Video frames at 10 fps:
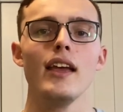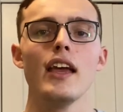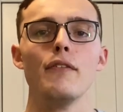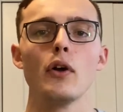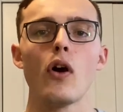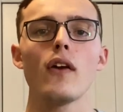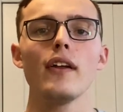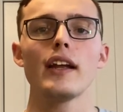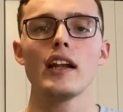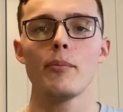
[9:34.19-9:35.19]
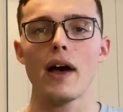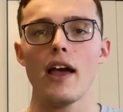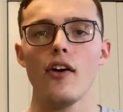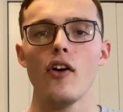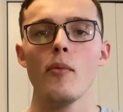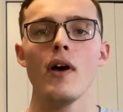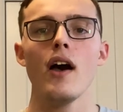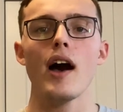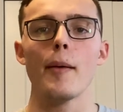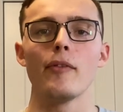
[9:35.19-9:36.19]
If you are looking to buy a home,
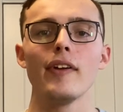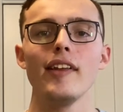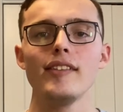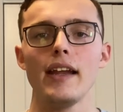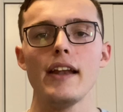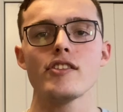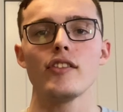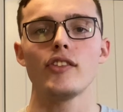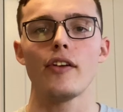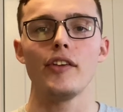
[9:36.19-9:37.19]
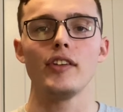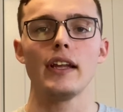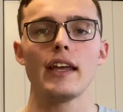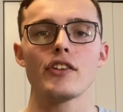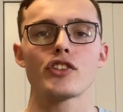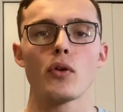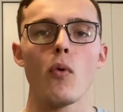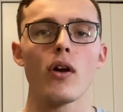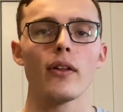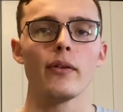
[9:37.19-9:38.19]
I'm a real estate agent servicing the
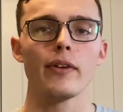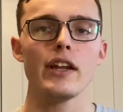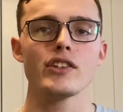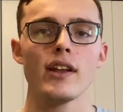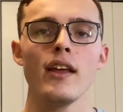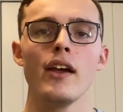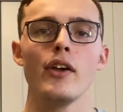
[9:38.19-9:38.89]
Kitchener-Waterloo region.